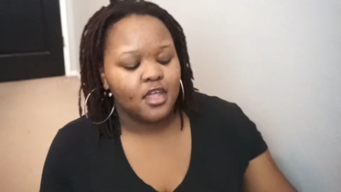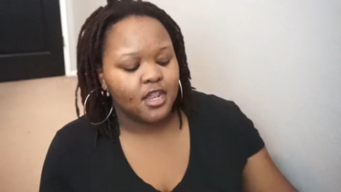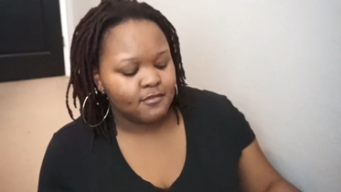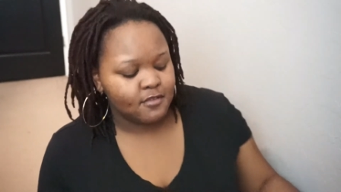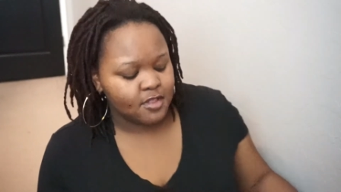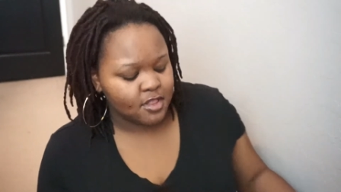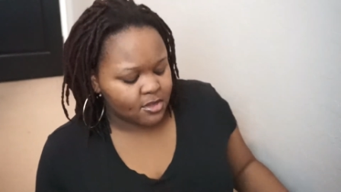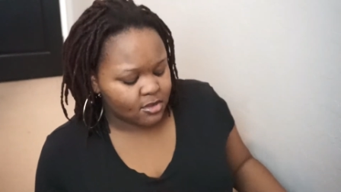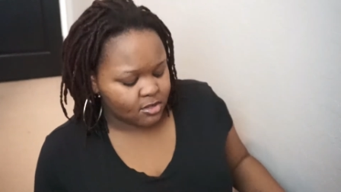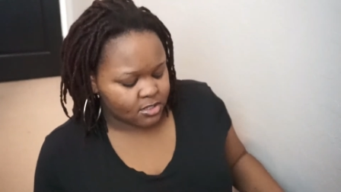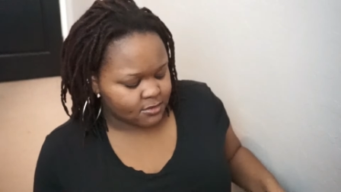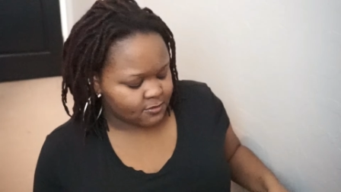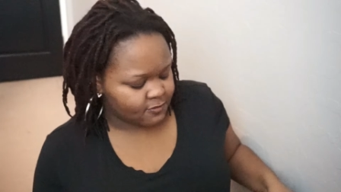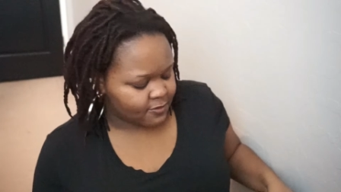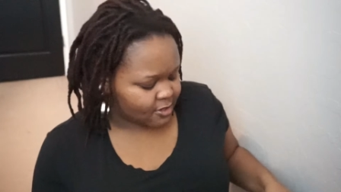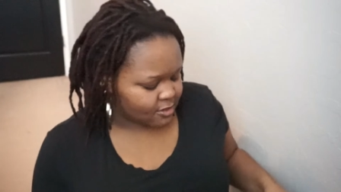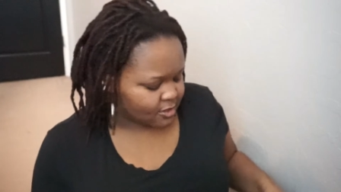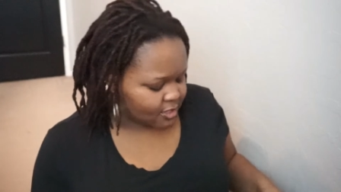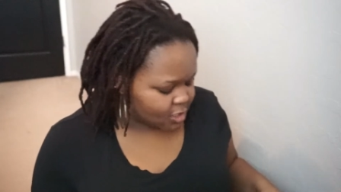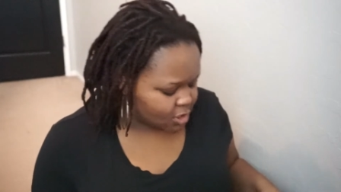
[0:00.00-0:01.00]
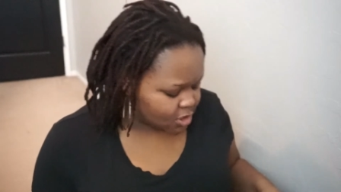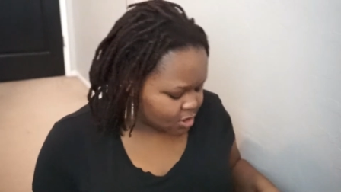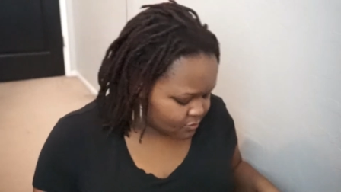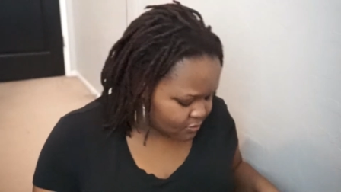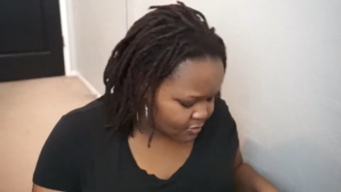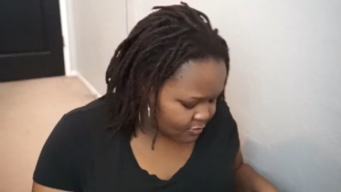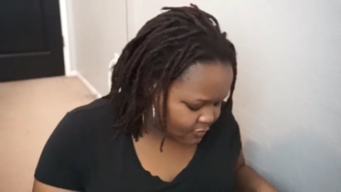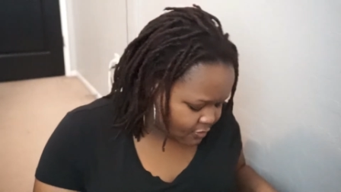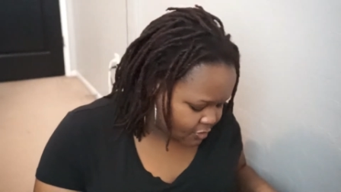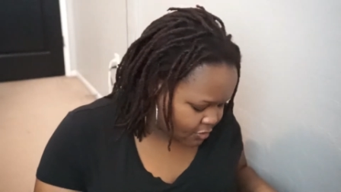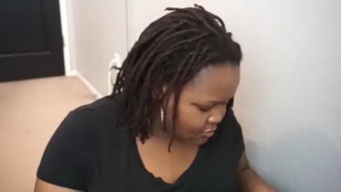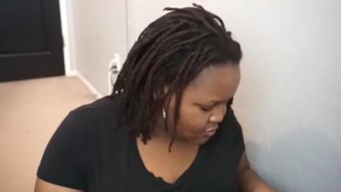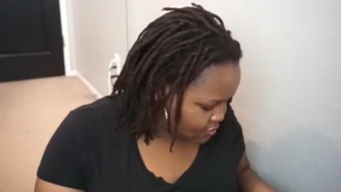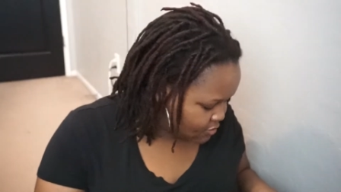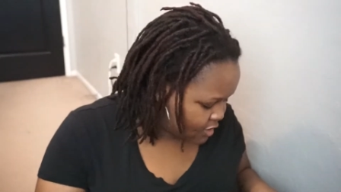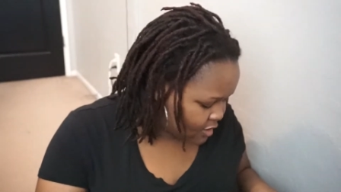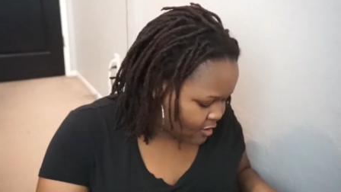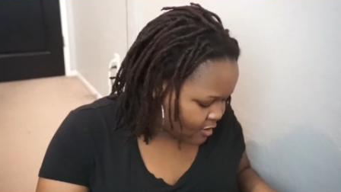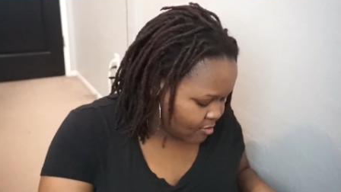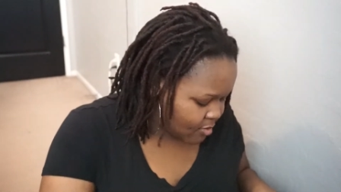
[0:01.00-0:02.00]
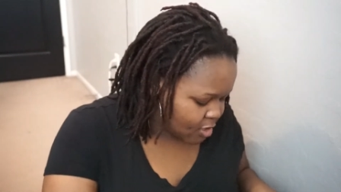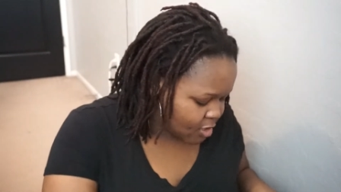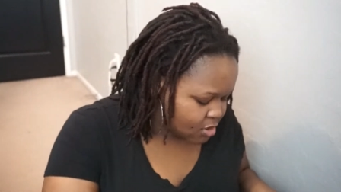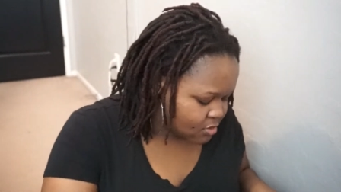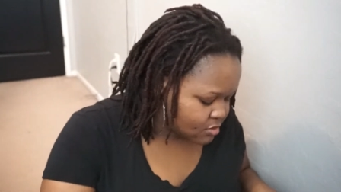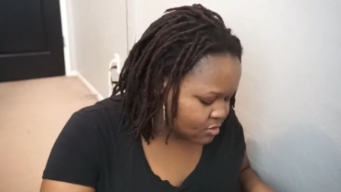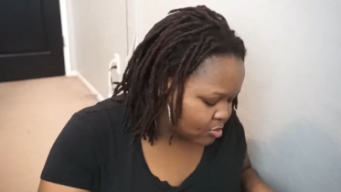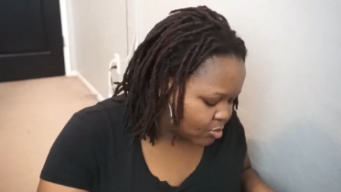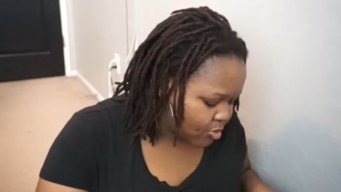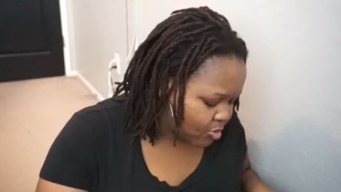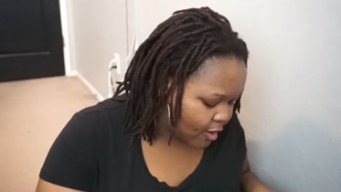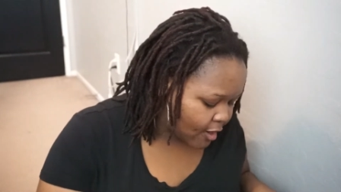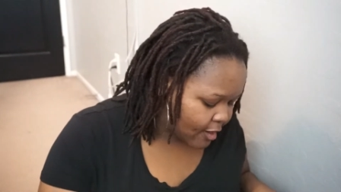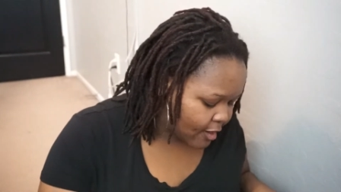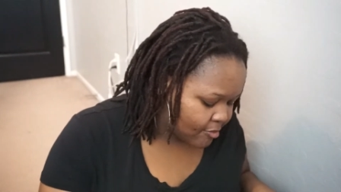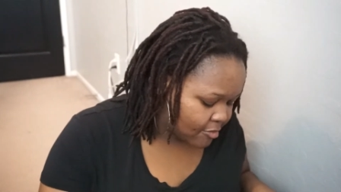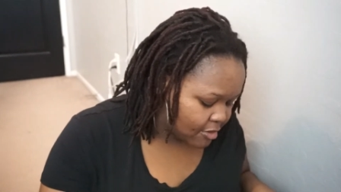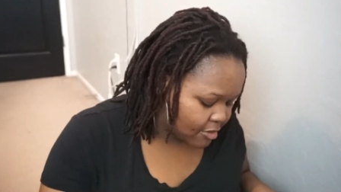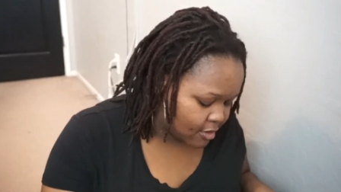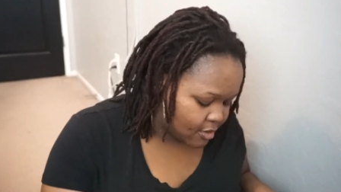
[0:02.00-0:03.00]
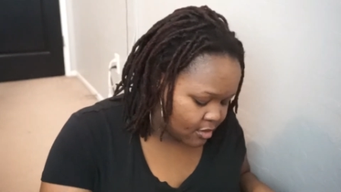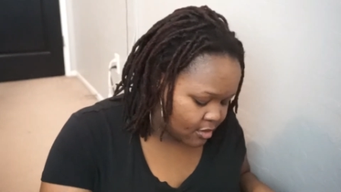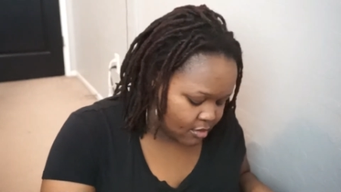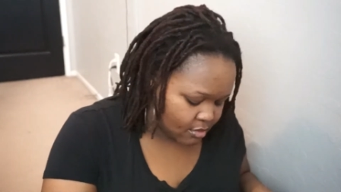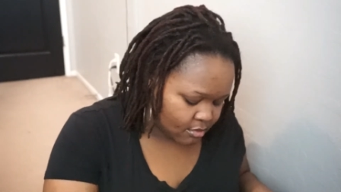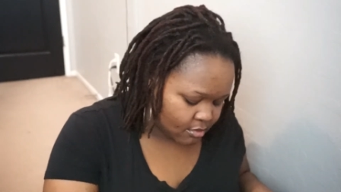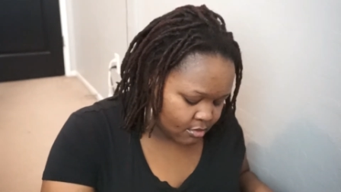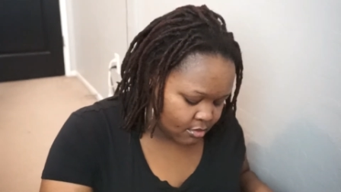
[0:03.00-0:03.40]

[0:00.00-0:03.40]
Even though it's a foundation review, I just want to prime it.